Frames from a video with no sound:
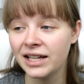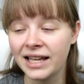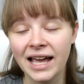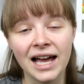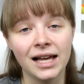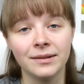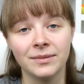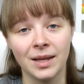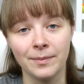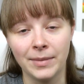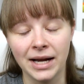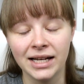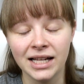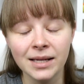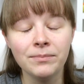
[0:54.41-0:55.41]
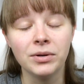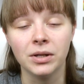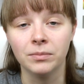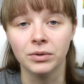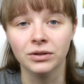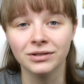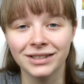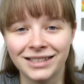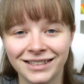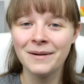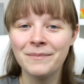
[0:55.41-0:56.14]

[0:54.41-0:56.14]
a cat that might eat people.